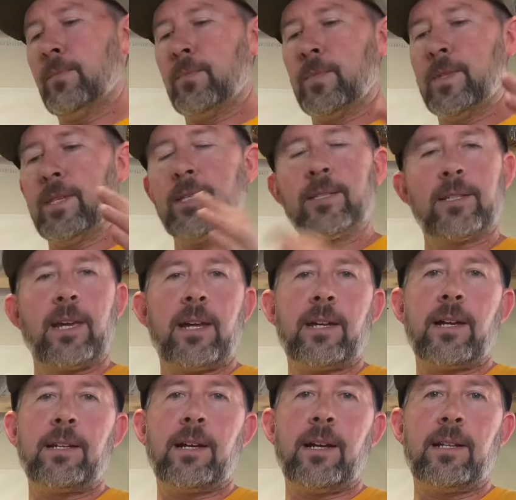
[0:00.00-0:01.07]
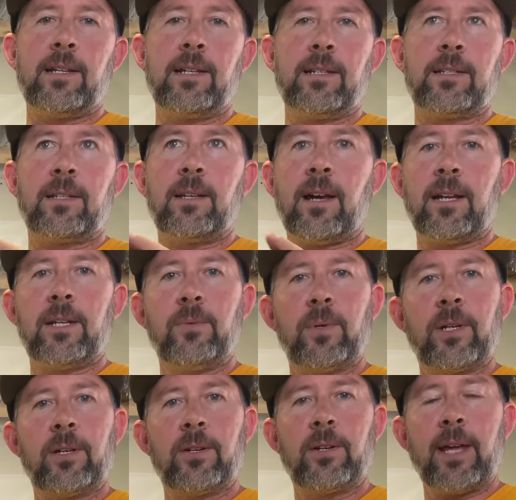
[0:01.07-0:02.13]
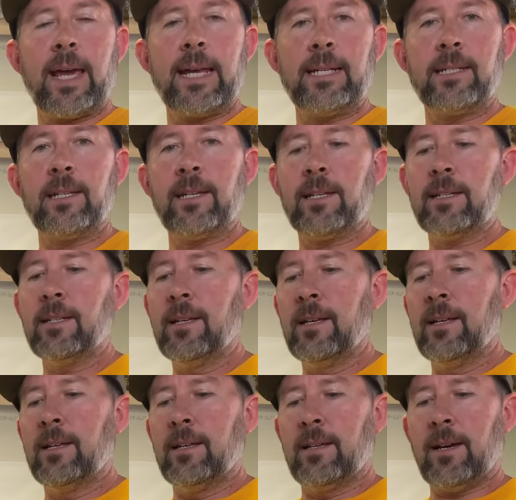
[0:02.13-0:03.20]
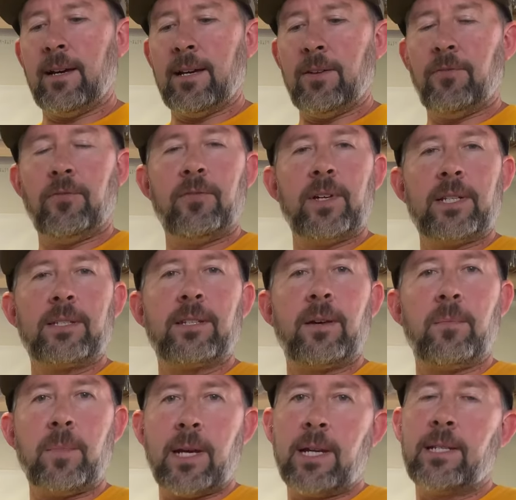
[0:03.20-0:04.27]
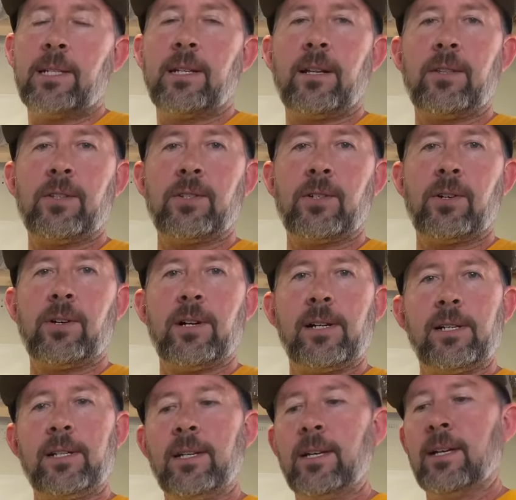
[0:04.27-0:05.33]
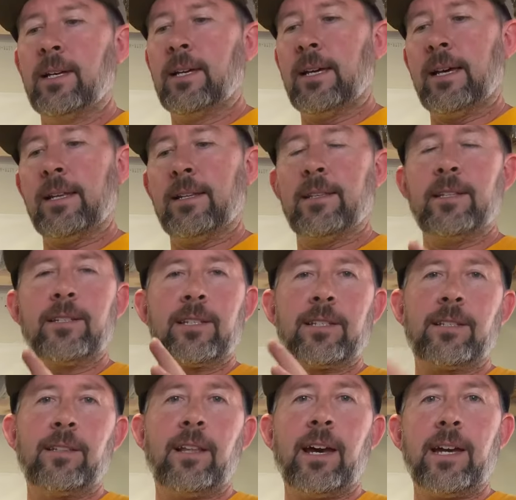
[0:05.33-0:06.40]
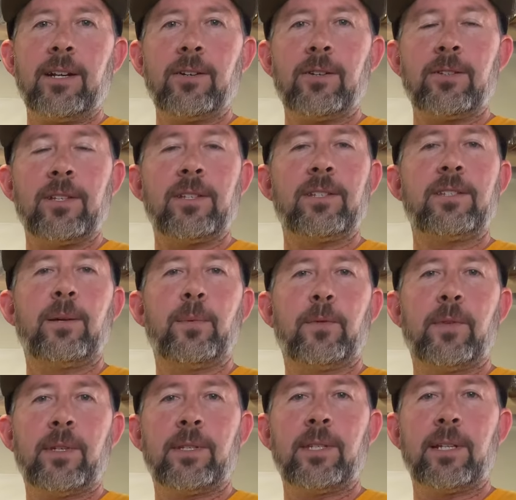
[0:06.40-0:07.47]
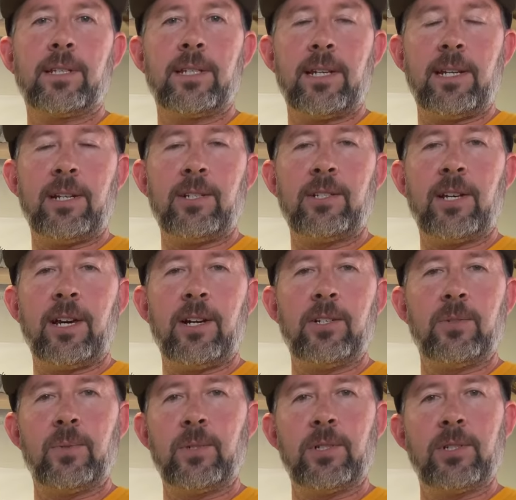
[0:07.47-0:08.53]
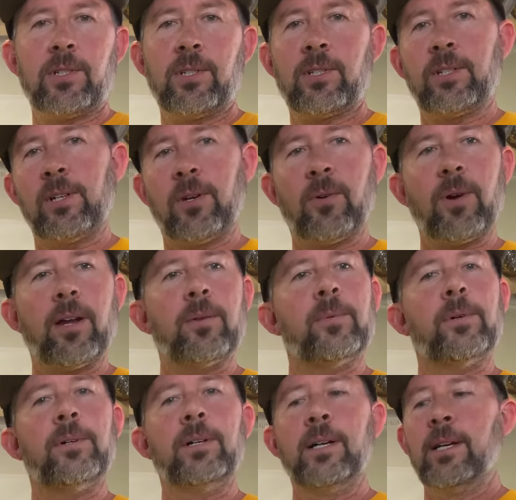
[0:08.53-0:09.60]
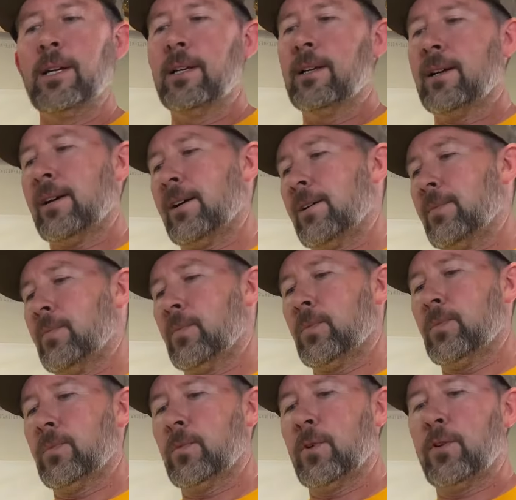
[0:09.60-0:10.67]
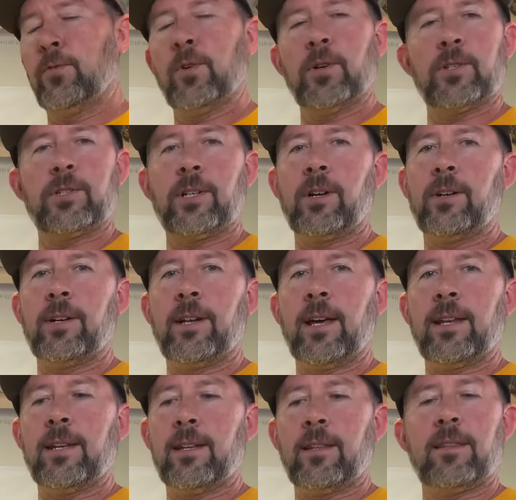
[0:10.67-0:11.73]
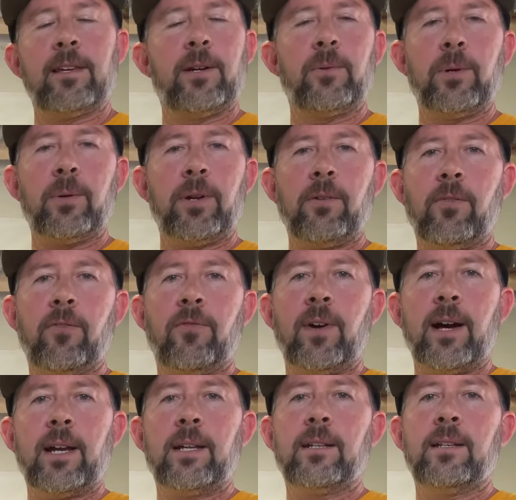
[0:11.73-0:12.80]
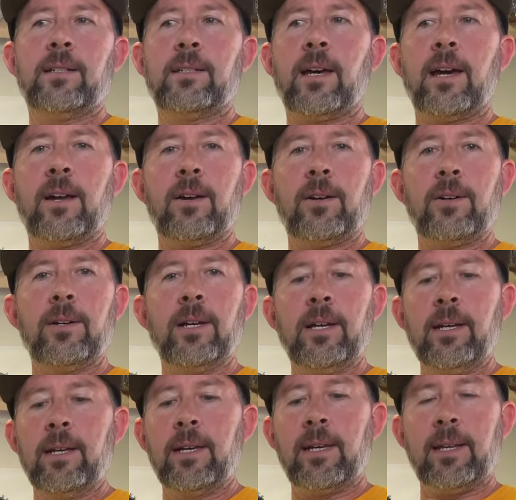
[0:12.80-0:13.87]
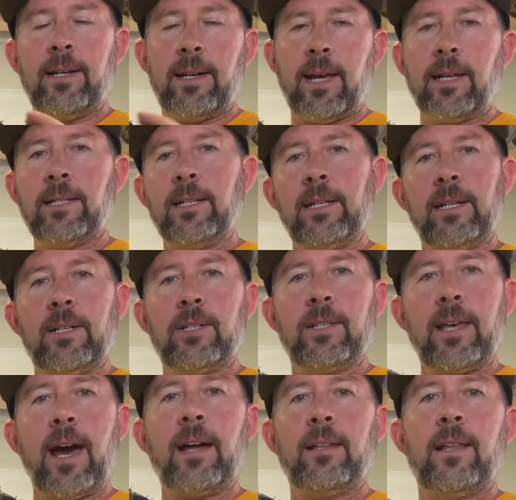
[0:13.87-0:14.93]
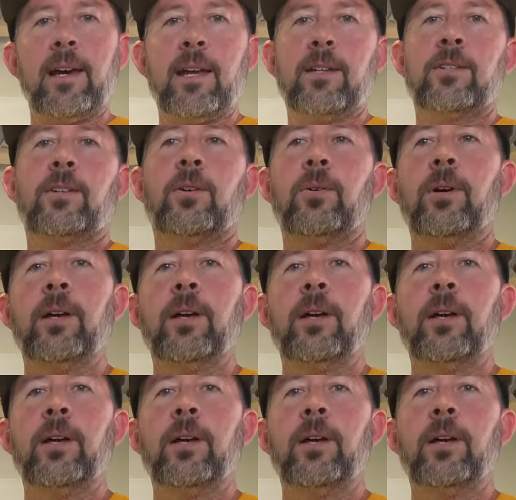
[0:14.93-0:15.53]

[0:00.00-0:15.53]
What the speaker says: This K990 is a 90-118. It fits amazing on the Surron, and this is lighter than some of the 16-inch tires, which is just incredible. When we first started, I didn't think we would ever find a tire in an 18-inch that light. So